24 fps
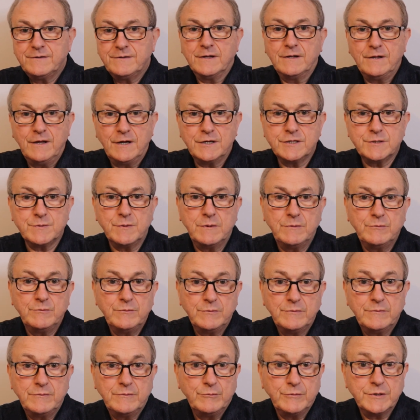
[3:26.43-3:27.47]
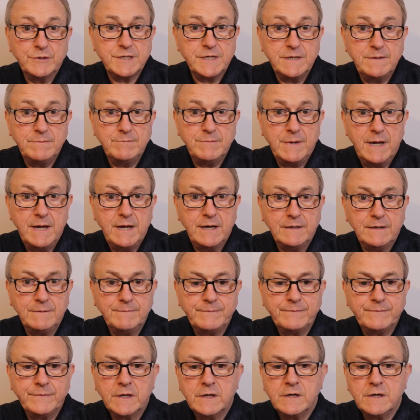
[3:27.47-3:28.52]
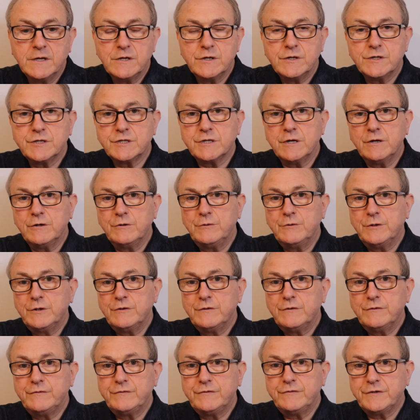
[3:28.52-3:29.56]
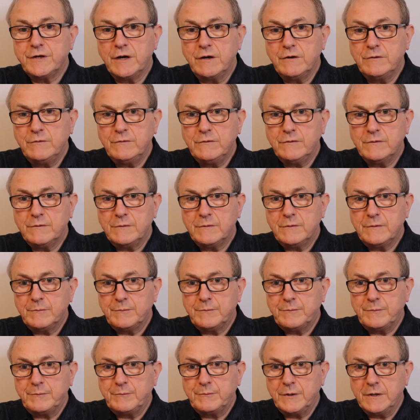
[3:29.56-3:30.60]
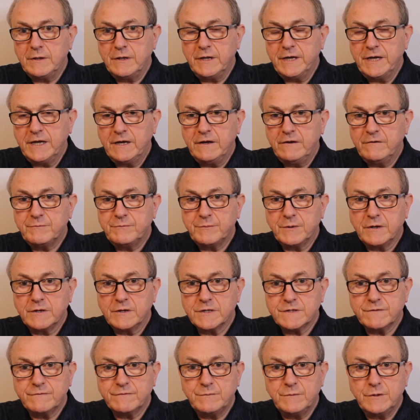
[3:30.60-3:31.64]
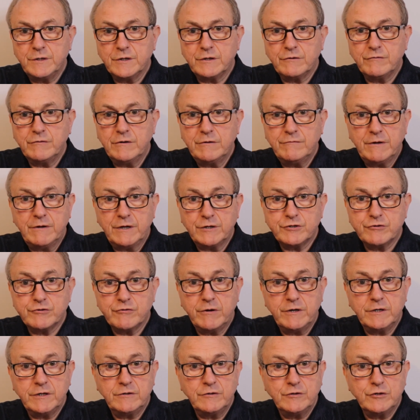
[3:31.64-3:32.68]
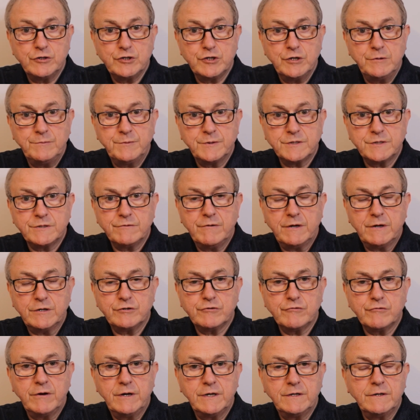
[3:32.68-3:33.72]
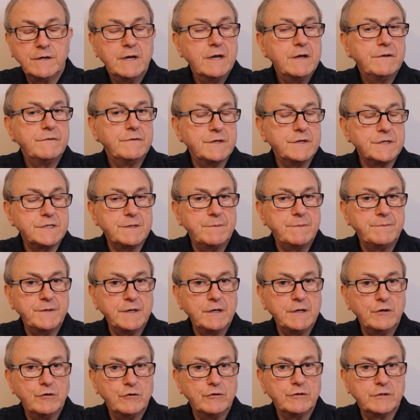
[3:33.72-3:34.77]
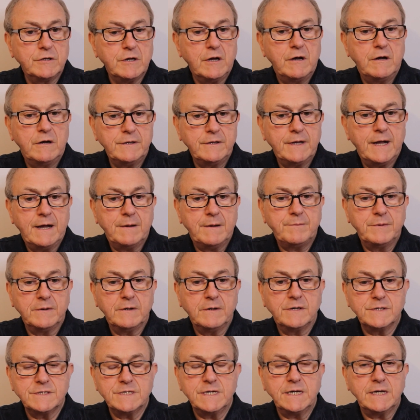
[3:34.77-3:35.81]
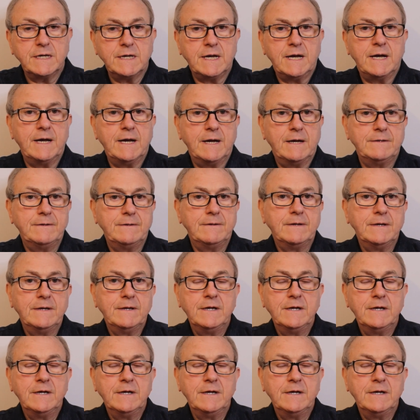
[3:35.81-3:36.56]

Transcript: The last one was in May. So don't believe, because of Mercury retrograde and Jupiter retrograde, that something good can't happen, because it can.